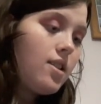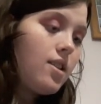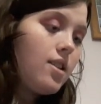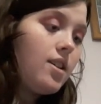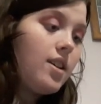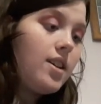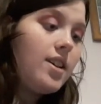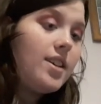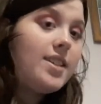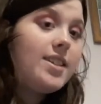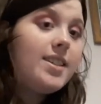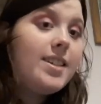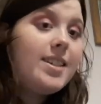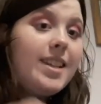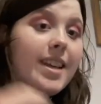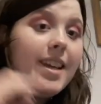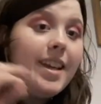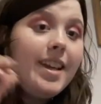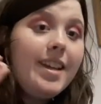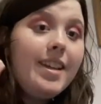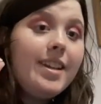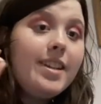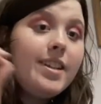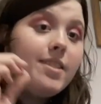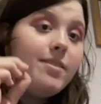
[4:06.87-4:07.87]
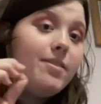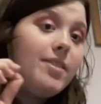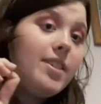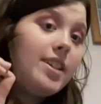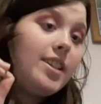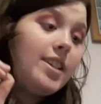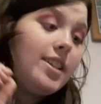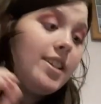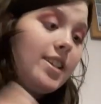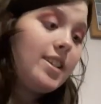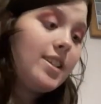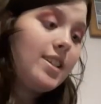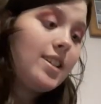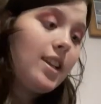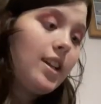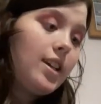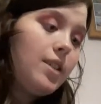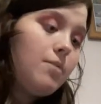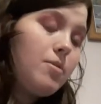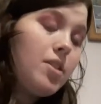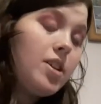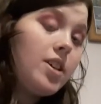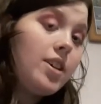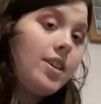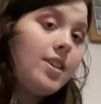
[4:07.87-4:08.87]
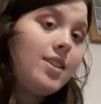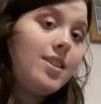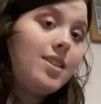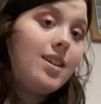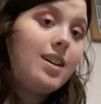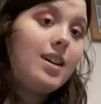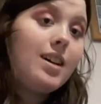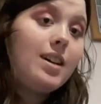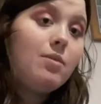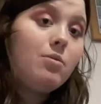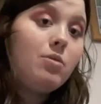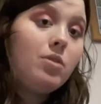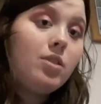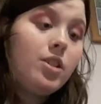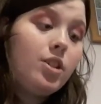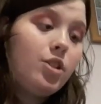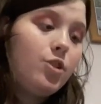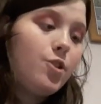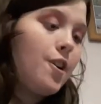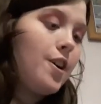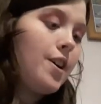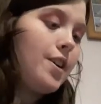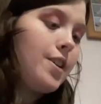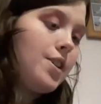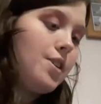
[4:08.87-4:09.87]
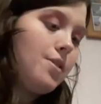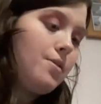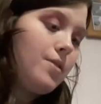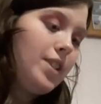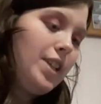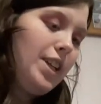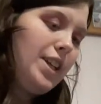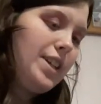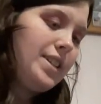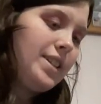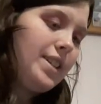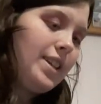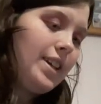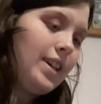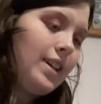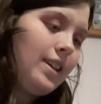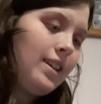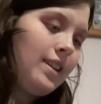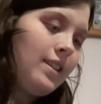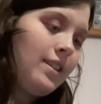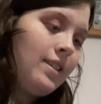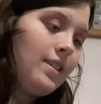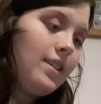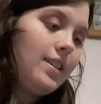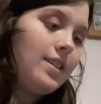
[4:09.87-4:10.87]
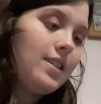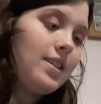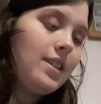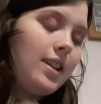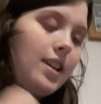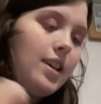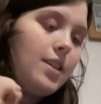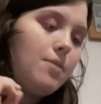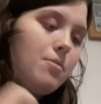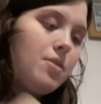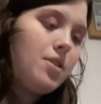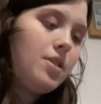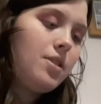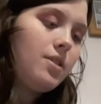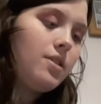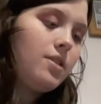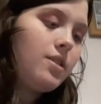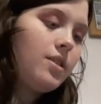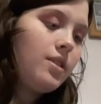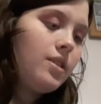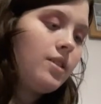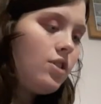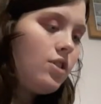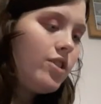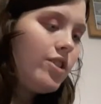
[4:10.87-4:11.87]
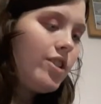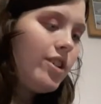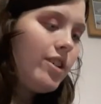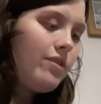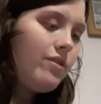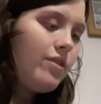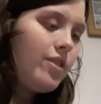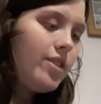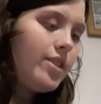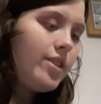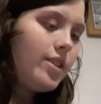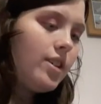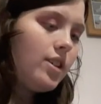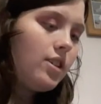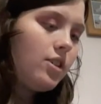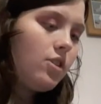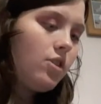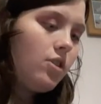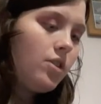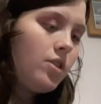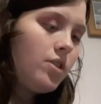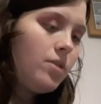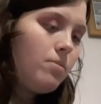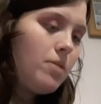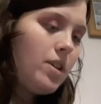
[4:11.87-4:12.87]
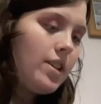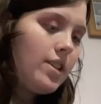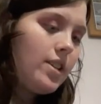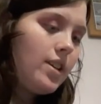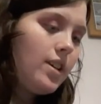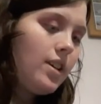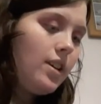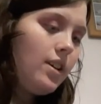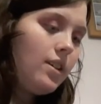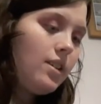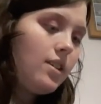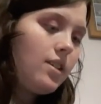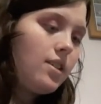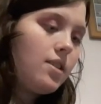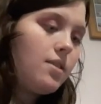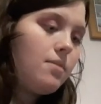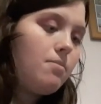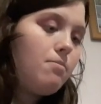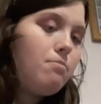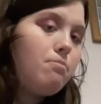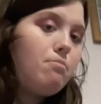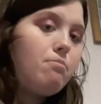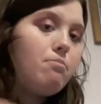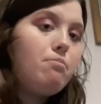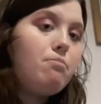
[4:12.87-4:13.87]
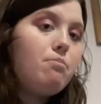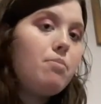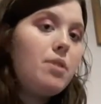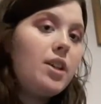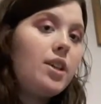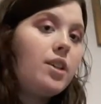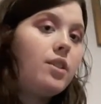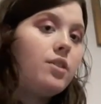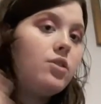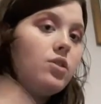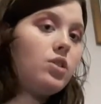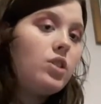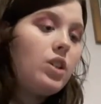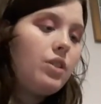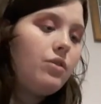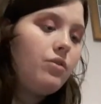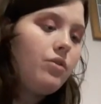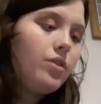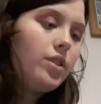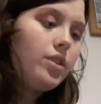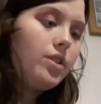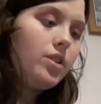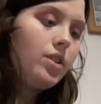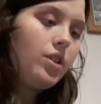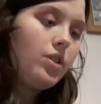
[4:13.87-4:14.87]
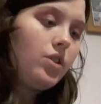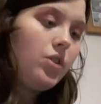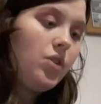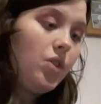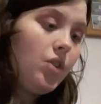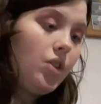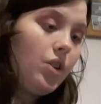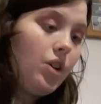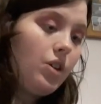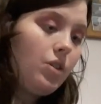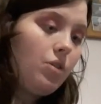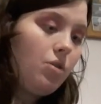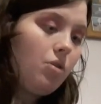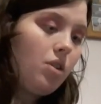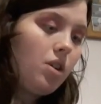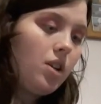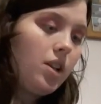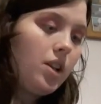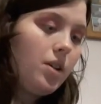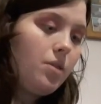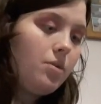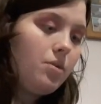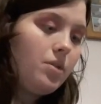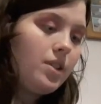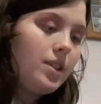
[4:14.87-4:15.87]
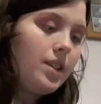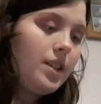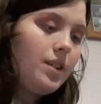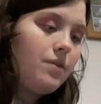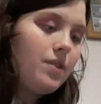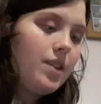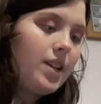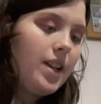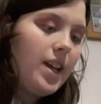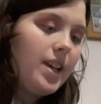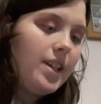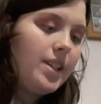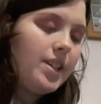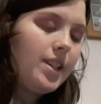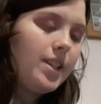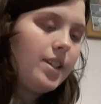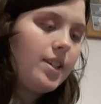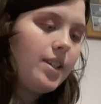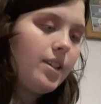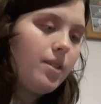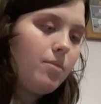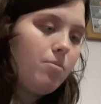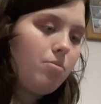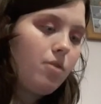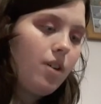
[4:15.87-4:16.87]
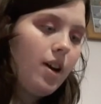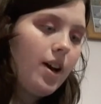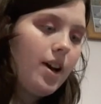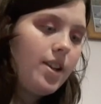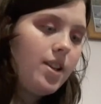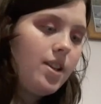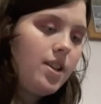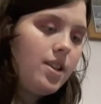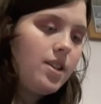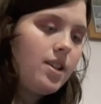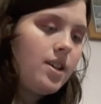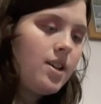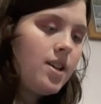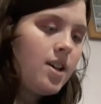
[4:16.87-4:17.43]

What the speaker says: A teeny weeny disclaimer, because I want to try and use less disclaimers. Jeffery Star Cosmetics, because Jeffery Star's so closely related to the brand,